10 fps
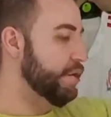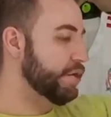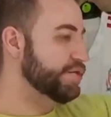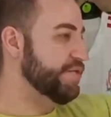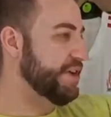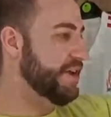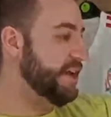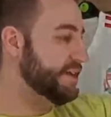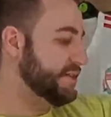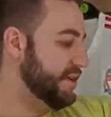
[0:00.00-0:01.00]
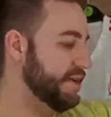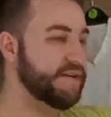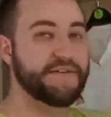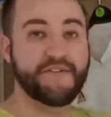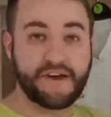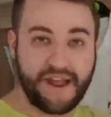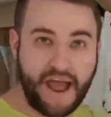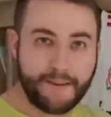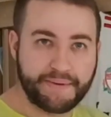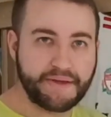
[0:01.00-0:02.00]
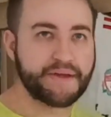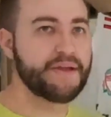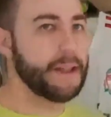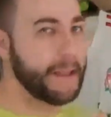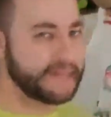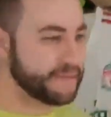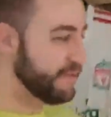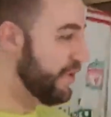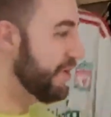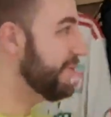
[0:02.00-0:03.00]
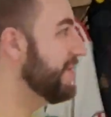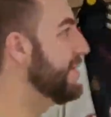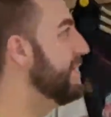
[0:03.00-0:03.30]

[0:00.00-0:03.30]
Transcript: looks really nice, very happy. Let's move on.